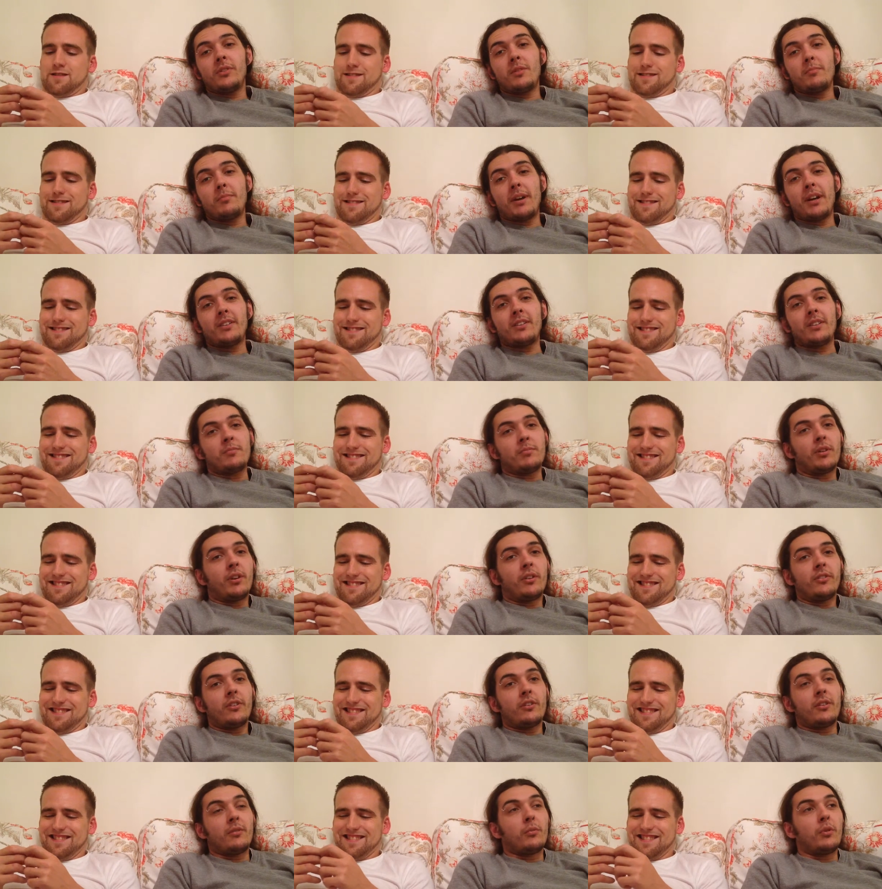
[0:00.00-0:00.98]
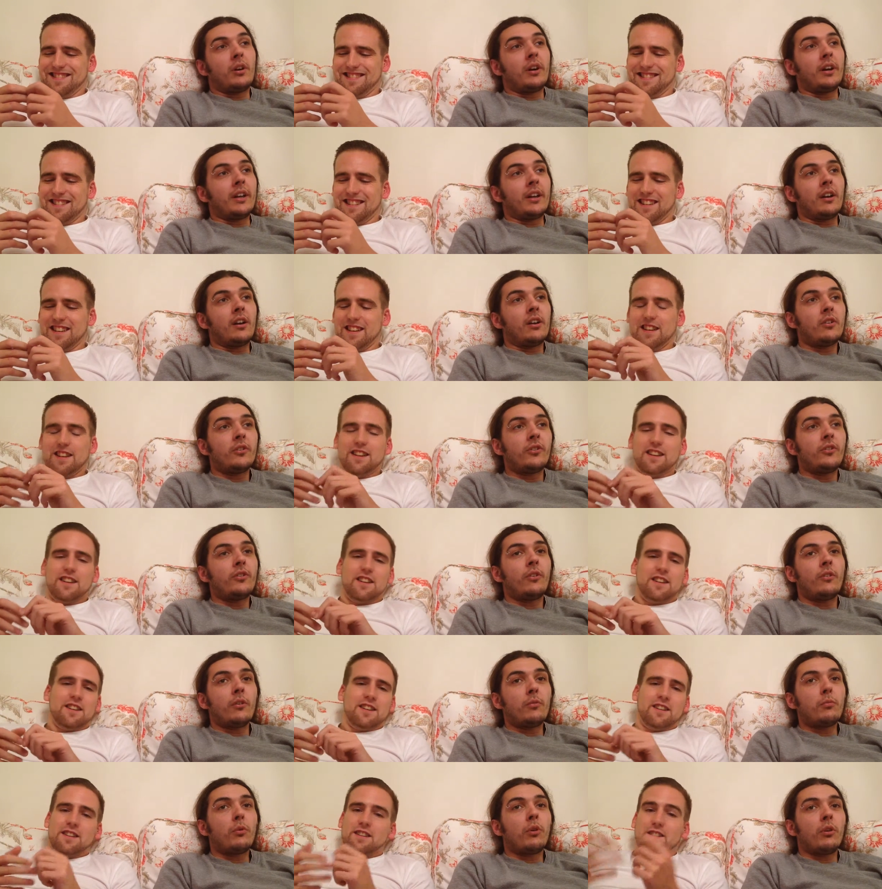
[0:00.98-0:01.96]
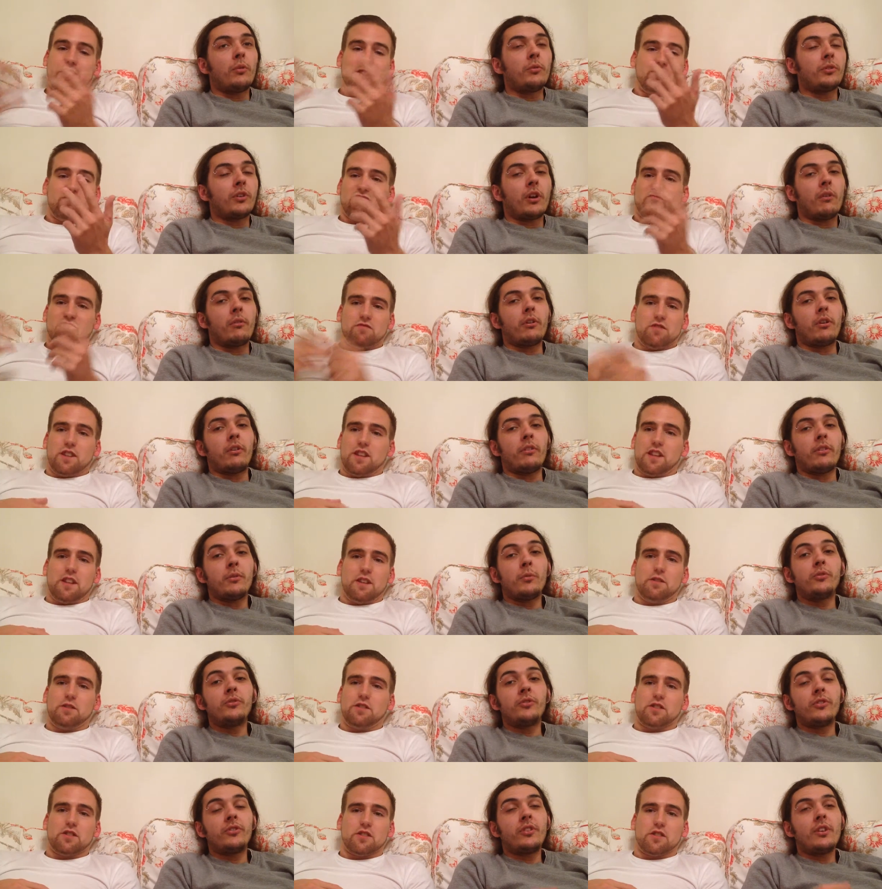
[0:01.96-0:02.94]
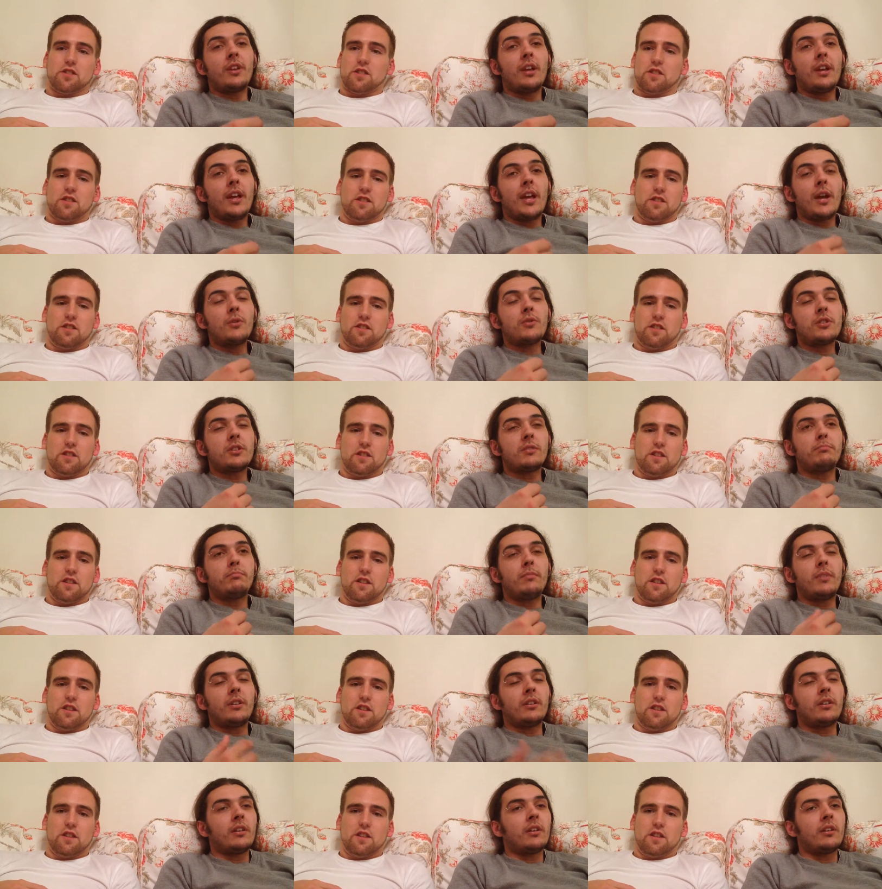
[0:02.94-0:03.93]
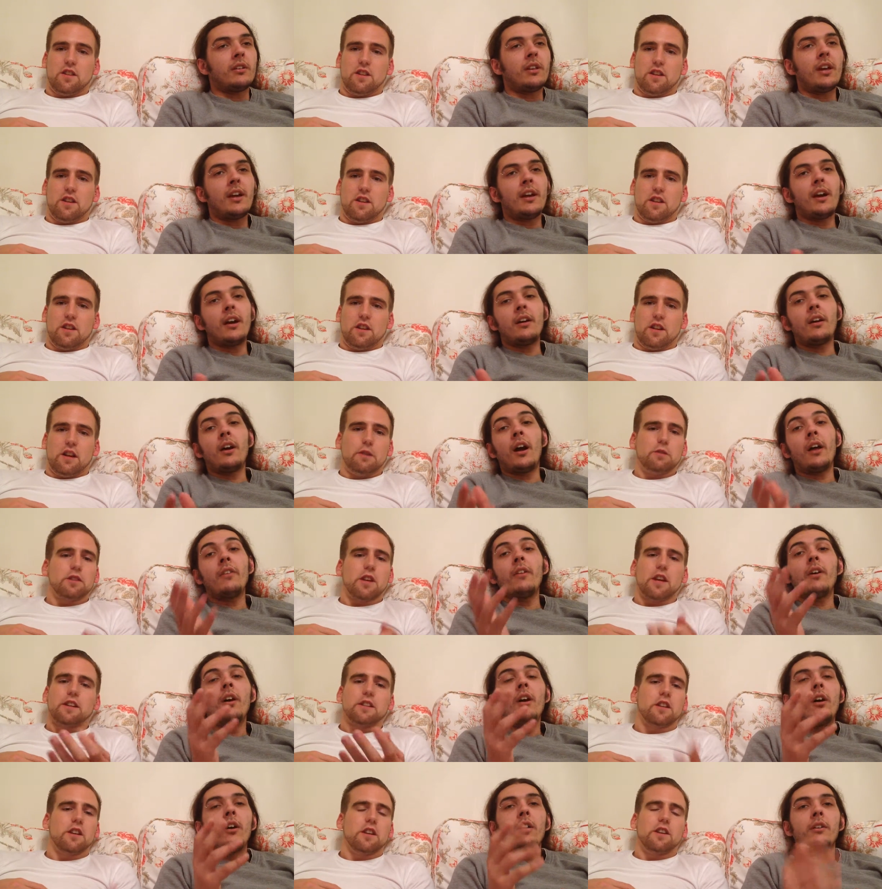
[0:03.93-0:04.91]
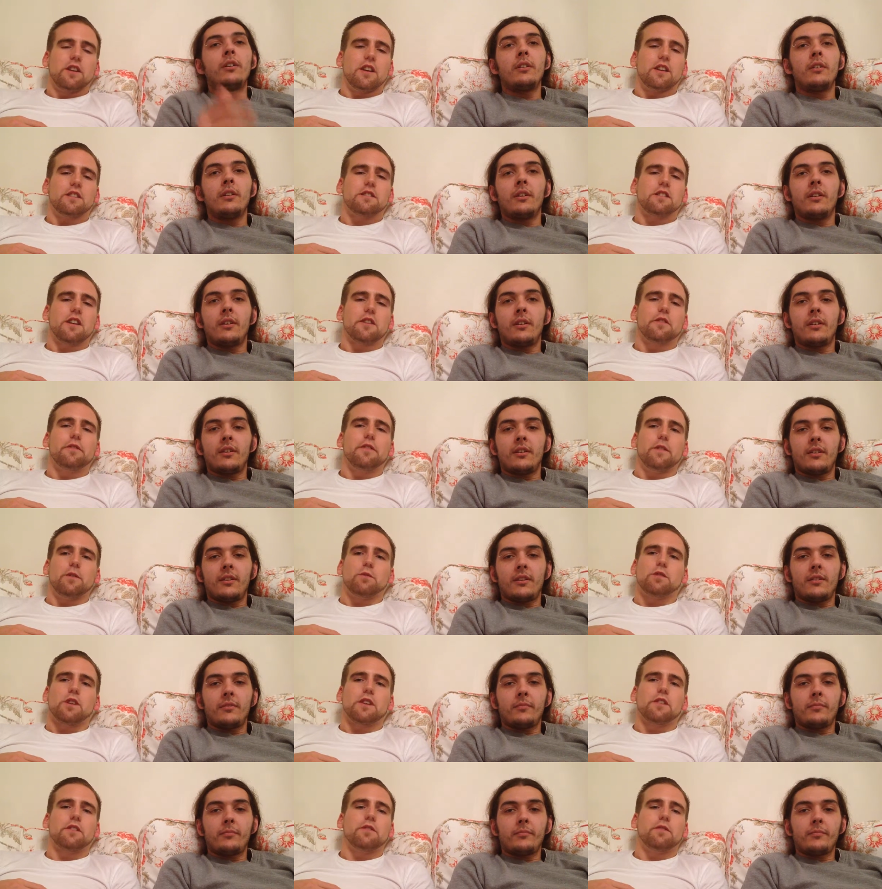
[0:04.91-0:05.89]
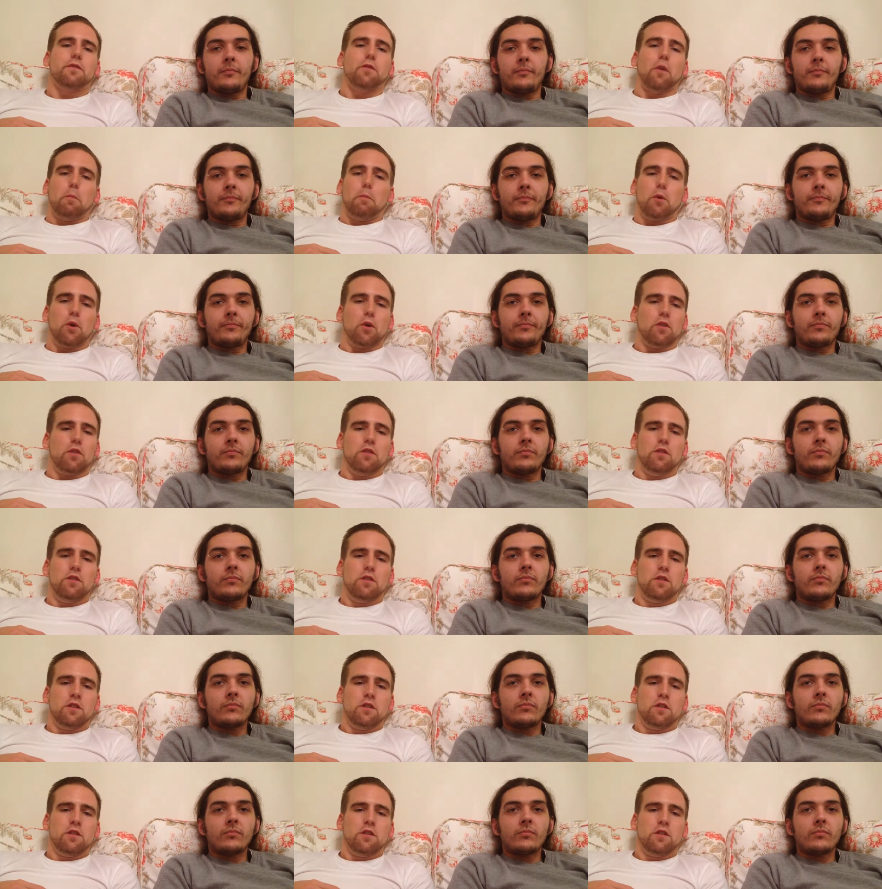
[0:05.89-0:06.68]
Speaker 1: was the baddie, but I don't know why. I honestly don't know what was going on. It was just... just it was just... Uh,
Speaker 2: yeah. It was, it's, it's like, it was like football.